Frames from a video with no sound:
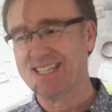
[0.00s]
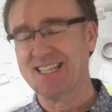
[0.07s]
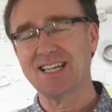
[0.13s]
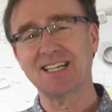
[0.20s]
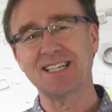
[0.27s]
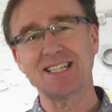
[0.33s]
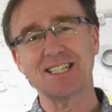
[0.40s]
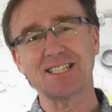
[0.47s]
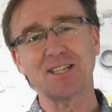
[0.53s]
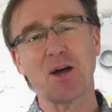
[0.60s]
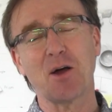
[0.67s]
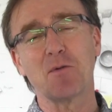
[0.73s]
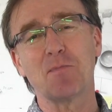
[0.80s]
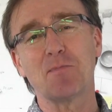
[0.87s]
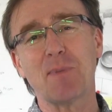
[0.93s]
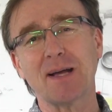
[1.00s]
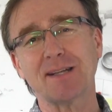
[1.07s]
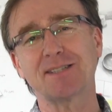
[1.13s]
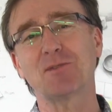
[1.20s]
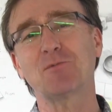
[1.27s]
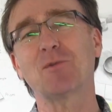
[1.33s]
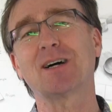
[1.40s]
There is no
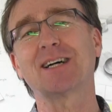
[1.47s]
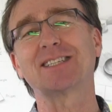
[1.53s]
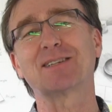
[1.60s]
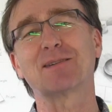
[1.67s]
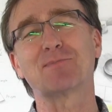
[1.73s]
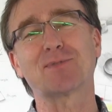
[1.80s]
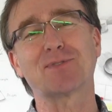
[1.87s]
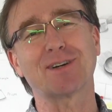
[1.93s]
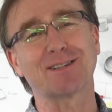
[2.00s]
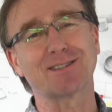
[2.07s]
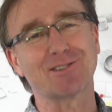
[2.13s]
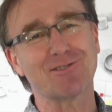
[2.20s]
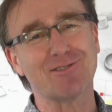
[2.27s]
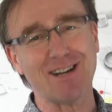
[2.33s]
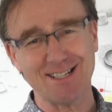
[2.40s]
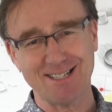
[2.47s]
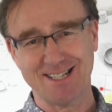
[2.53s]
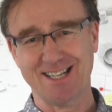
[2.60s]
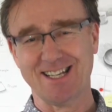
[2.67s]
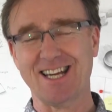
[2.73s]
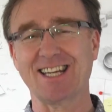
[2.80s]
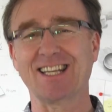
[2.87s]
better way to
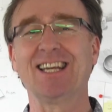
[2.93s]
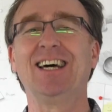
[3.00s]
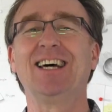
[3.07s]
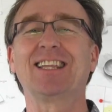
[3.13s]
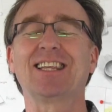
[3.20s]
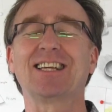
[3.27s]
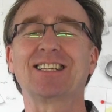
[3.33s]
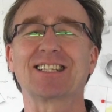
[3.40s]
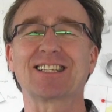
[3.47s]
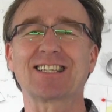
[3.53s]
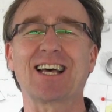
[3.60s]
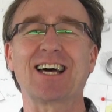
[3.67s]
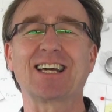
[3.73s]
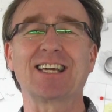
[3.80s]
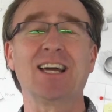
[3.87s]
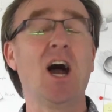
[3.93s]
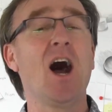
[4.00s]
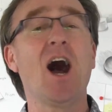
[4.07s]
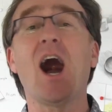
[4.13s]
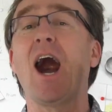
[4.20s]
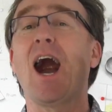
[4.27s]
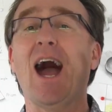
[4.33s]
procrastinate than to say,
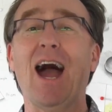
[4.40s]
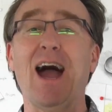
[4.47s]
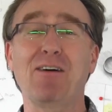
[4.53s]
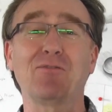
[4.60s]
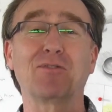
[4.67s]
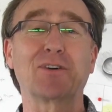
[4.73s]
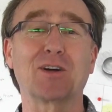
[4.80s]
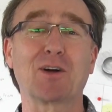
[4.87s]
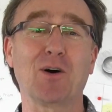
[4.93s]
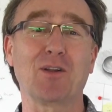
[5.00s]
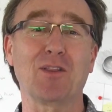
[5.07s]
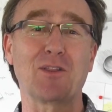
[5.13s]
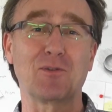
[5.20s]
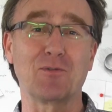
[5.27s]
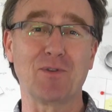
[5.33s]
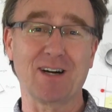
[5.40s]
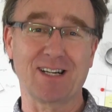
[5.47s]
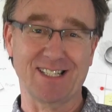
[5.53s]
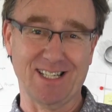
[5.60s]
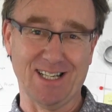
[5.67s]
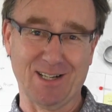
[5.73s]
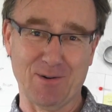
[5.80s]
I haven't got the
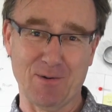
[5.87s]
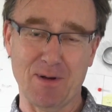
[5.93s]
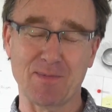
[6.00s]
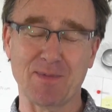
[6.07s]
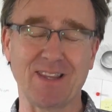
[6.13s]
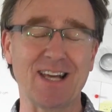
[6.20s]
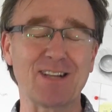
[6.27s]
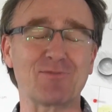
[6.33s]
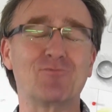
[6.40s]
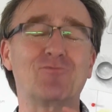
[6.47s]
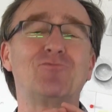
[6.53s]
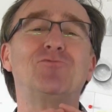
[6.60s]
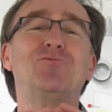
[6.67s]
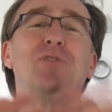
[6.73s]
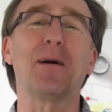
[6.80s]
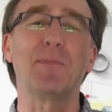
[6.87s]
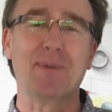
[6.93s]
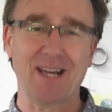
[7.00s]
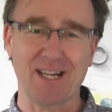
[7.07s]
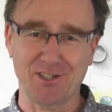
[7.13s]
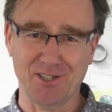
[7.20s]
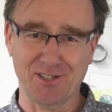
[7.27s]
right equipment. That's
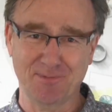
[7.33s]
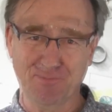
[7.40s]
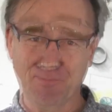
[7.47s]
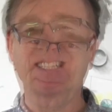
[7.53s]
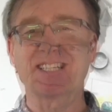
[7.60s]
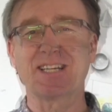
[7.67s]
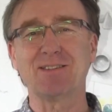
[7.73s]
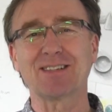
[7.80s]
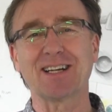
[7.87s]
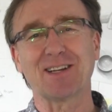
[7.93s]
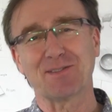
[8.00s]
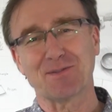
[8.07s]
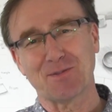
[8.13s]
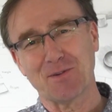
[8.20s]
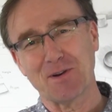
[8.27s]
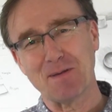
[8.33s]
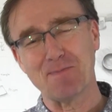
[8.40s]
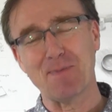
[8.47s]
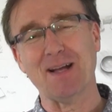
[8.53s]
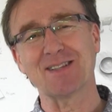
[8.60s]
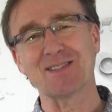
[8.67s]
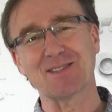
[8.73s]
rubbish. Go and get a free
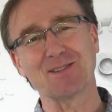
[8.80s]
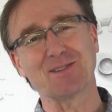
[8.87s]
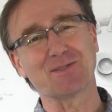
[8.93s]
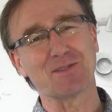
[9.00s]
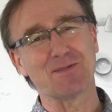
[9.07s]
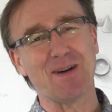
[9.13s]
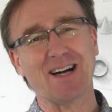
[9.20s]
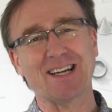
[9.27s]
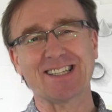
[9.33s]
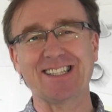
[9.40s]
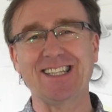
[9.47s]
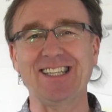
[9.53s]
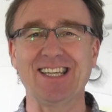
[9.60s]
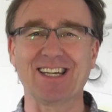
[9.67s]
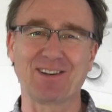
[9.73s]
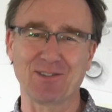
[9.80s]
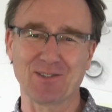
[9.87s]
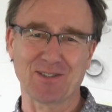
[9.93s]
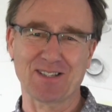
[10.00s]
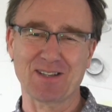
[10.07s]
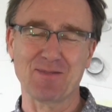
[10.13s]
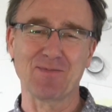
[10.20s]
pencil from IKEA
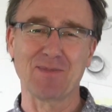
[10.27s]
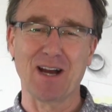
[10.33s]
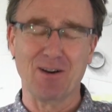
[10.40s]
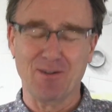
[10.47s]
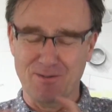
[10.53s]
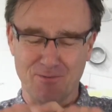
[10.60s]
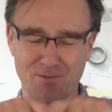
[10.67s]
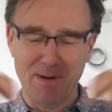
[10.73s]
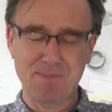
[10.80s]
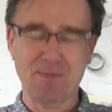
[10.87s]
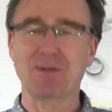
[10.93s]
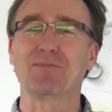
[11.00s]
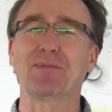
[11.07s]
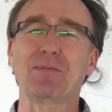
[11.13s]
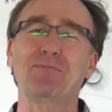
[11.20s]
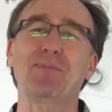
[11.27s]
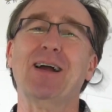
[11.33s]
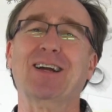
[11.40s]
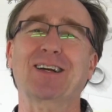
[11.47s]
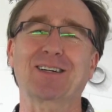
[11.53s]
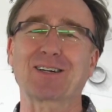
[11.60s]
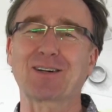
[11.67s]
or somewhere and rip open a
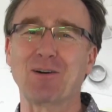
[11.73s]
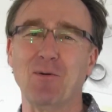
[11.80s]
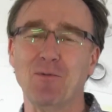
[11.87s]
packet of